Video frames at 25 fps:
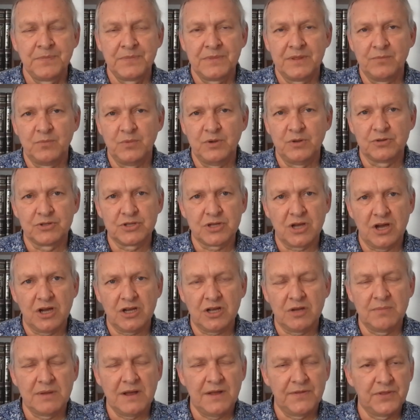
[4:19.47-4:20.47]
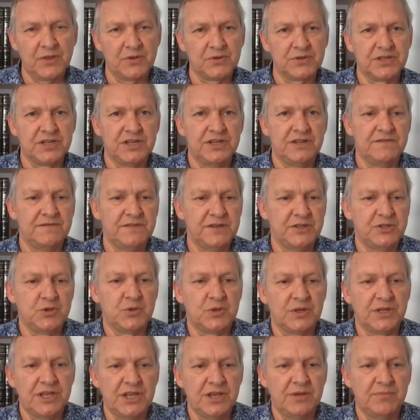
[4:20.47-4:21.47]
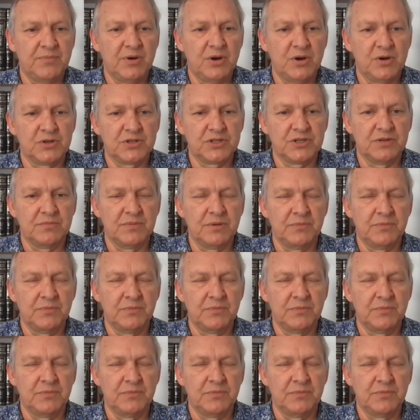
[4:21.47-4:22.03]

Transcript: And we'll talk about those individually in person.